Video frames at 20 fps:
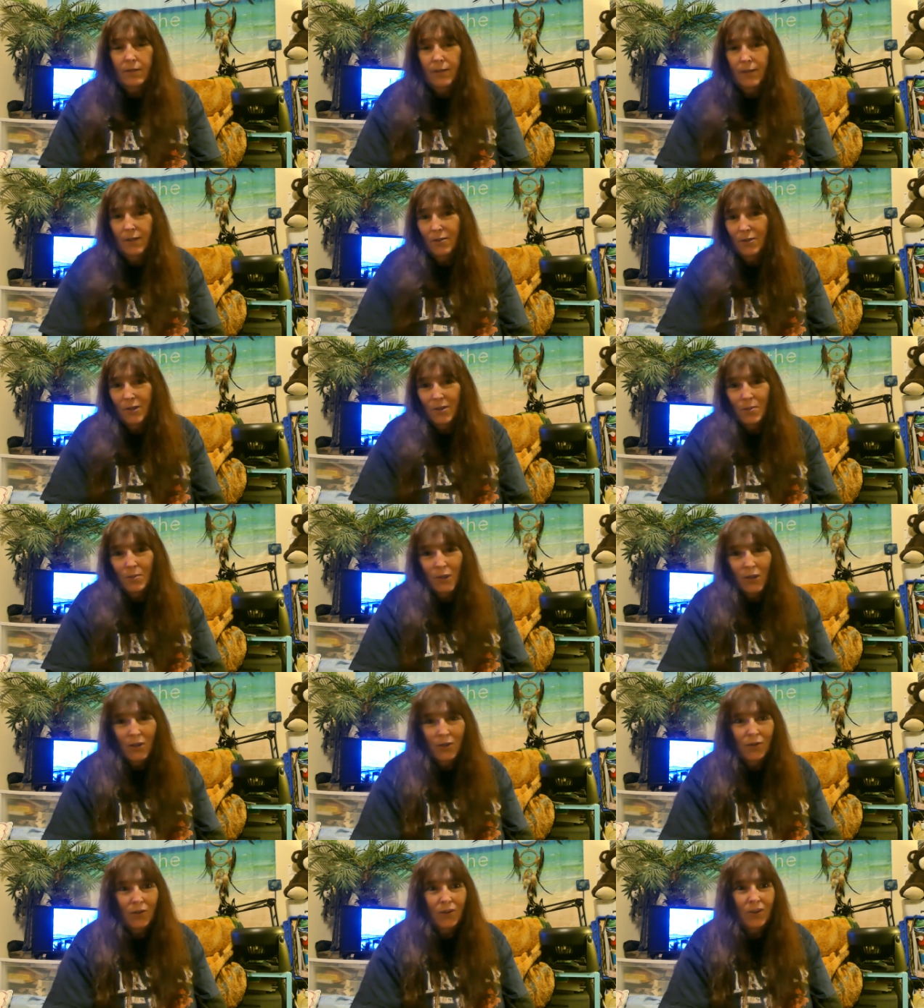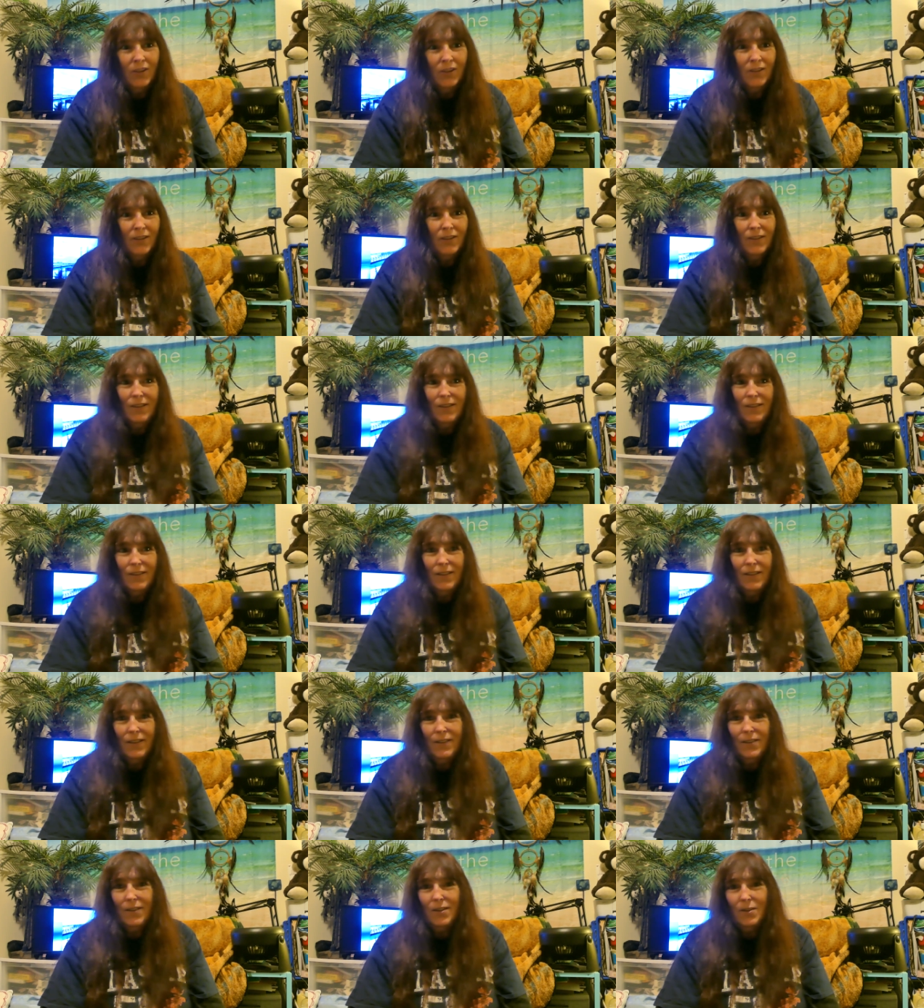I don't get paid for any of the things that
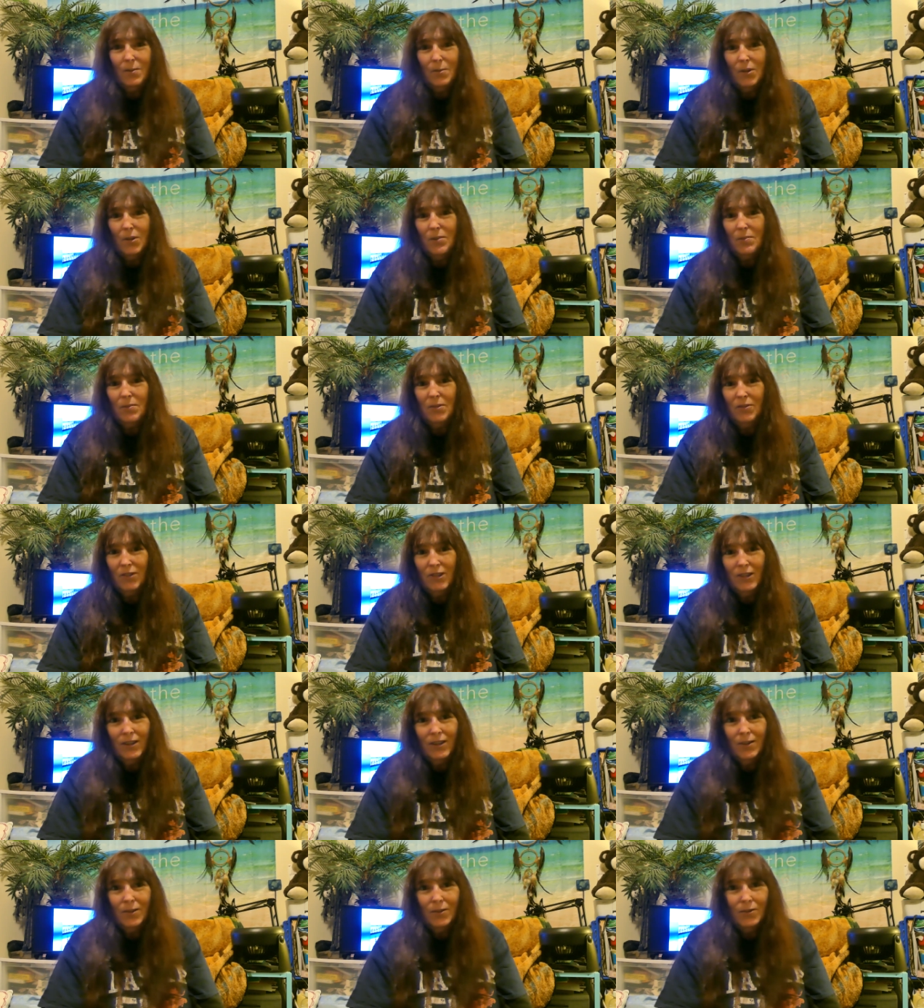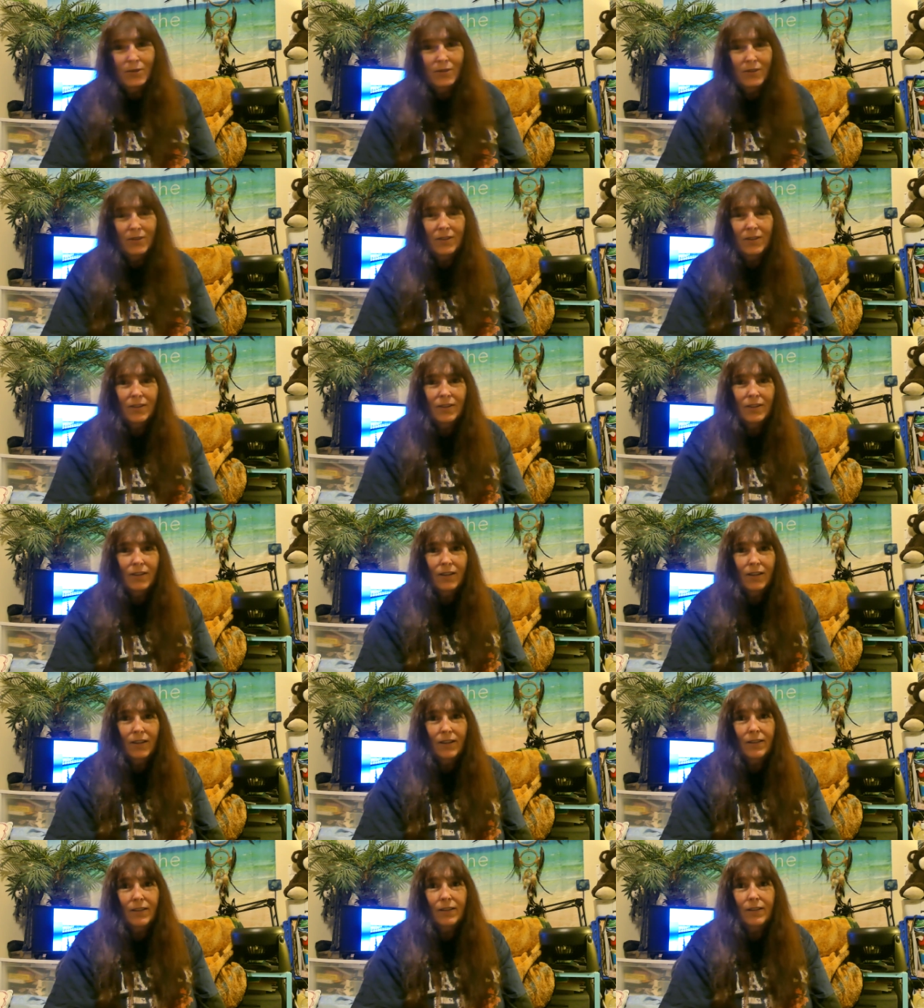I talk about in my videos,
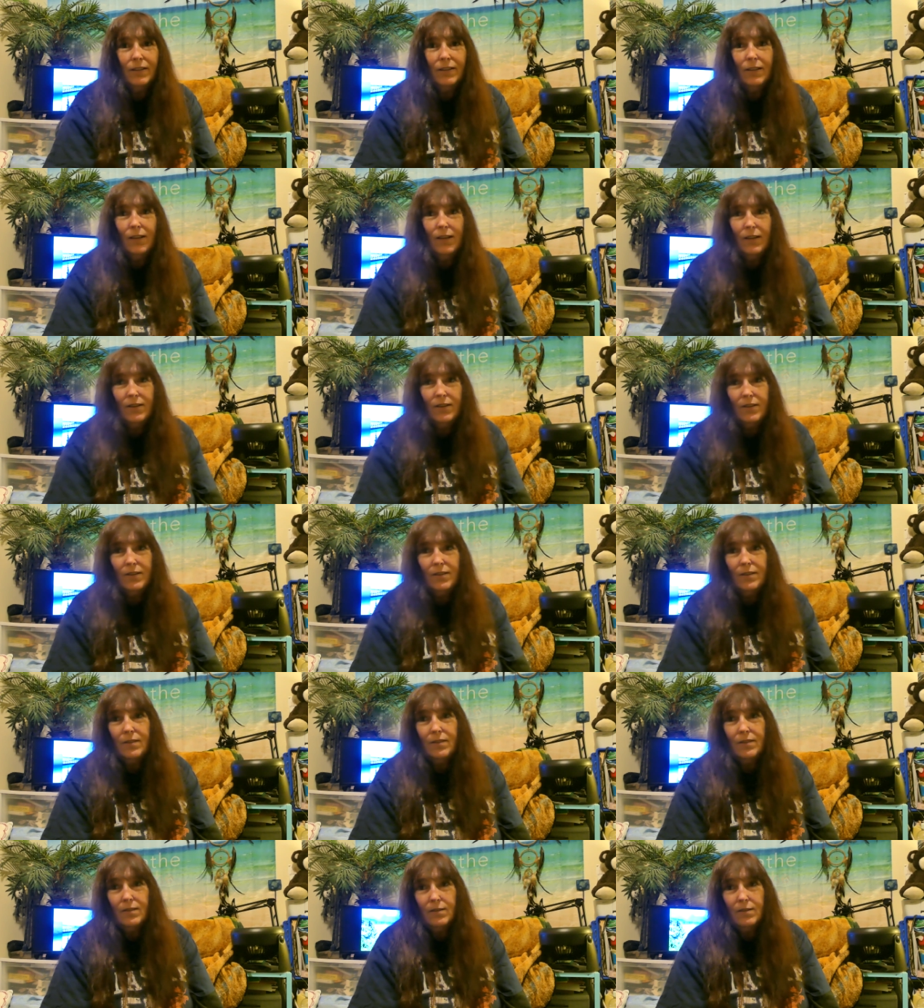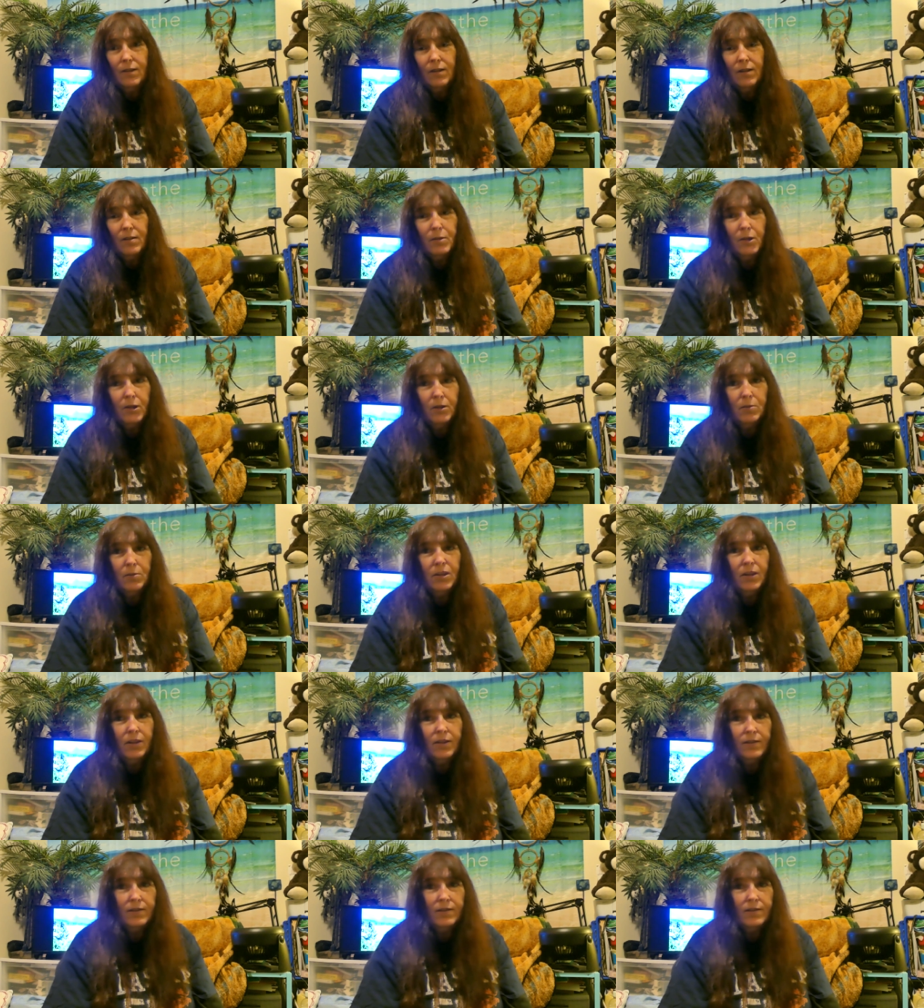and I just talk about them
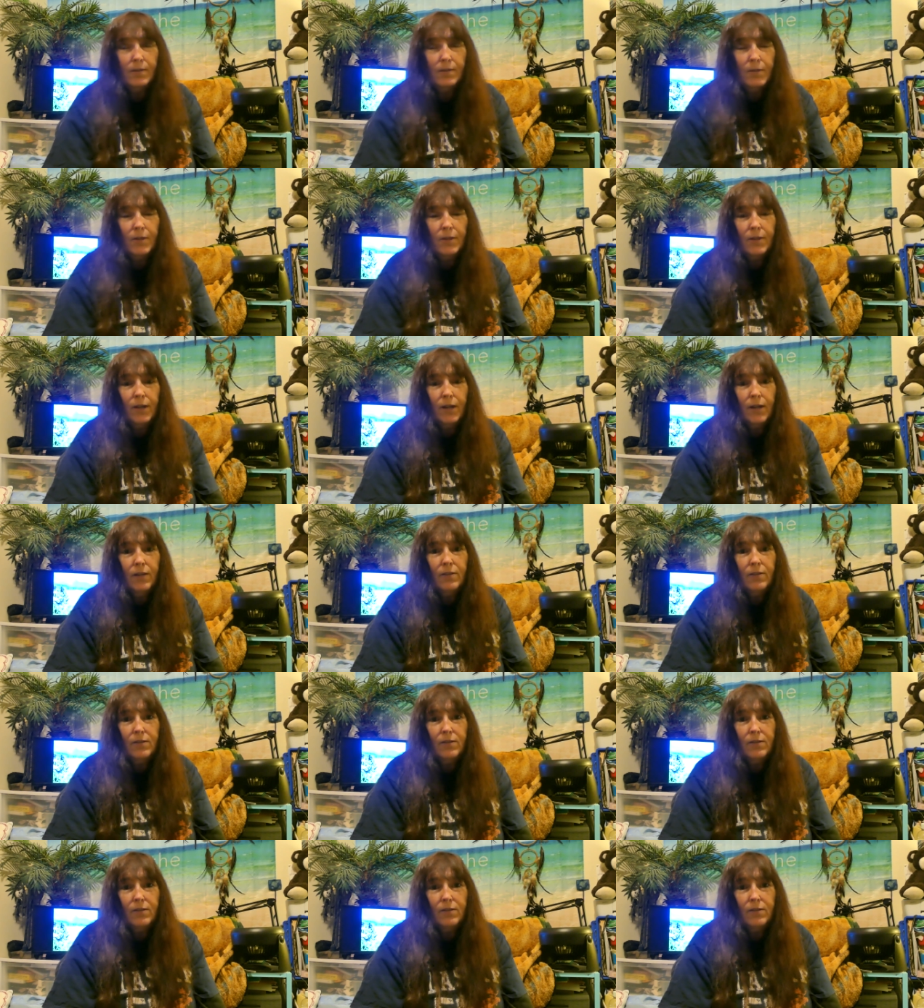because it's something that I